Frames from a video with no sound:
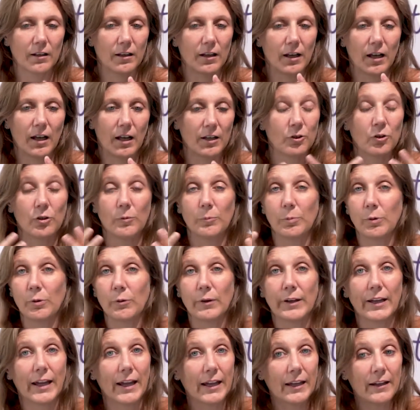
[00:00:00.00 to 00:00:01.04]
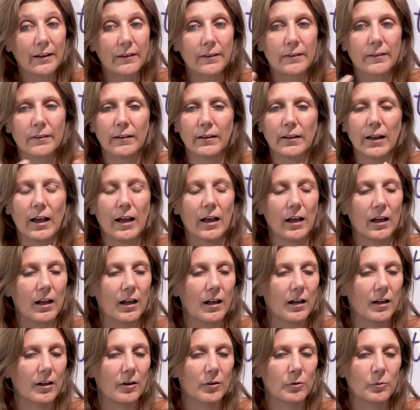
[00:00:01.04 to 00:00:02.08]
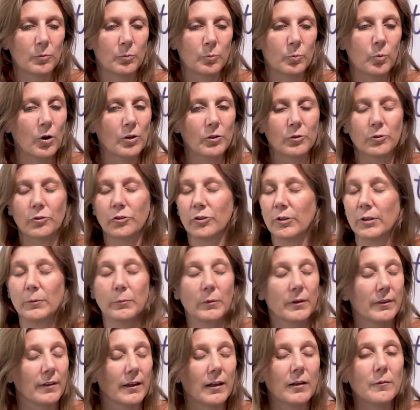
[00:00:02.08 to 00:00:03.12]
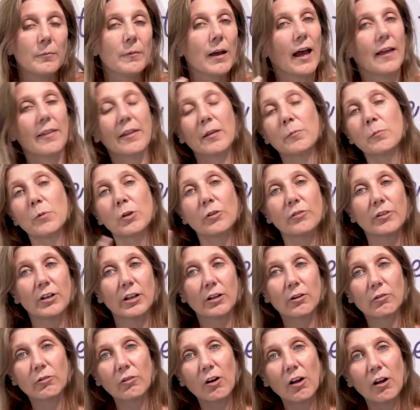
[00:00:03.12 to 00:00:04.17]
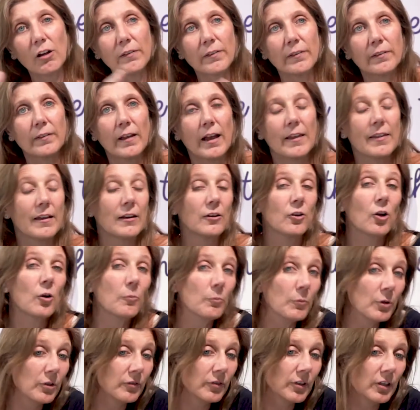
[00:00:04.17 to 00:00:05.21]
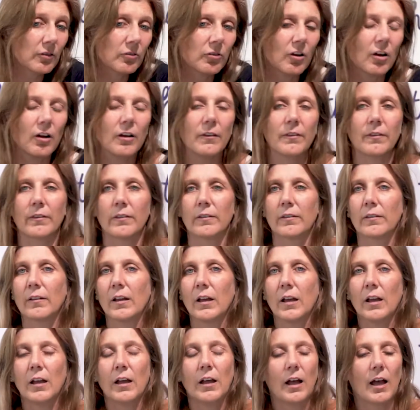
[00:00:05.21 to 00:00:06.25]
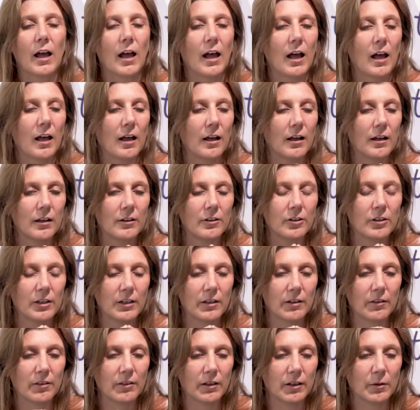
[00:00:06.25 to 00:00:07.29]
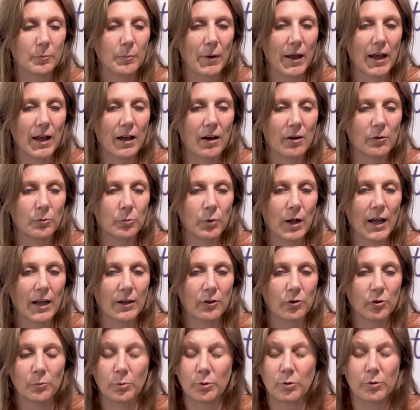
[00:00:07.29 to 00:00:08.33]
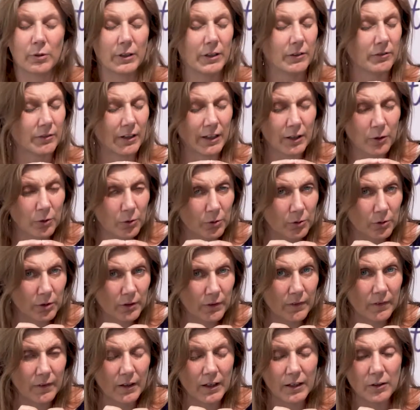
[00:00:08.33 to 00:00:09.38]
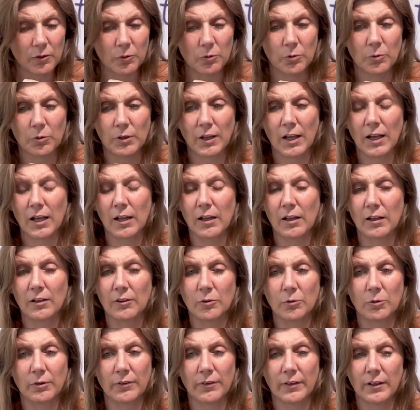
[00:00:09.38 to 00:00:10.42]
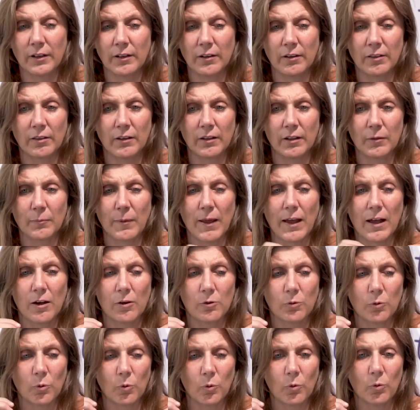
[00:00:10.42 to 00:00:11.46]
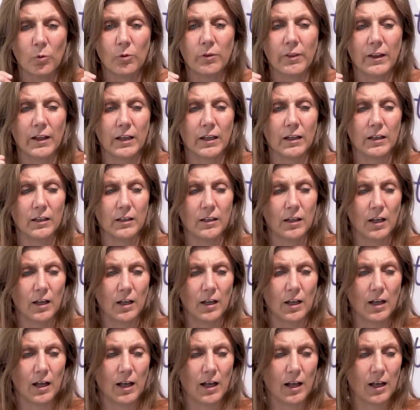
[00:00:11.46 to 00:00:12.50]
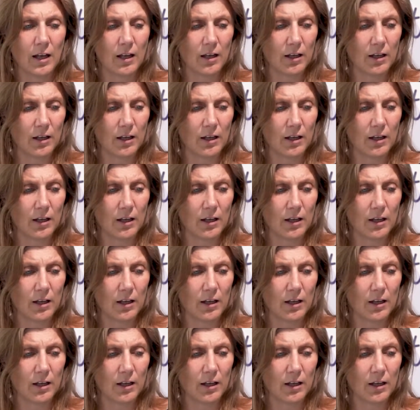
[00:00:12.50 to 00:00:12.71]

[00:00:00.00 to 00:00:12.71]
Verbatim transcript: are your employees, uh, what you're doing with them, are they moving across, are they not moving across? Uh, you need to think about, are your employee records in order? You also need to think about all the uh,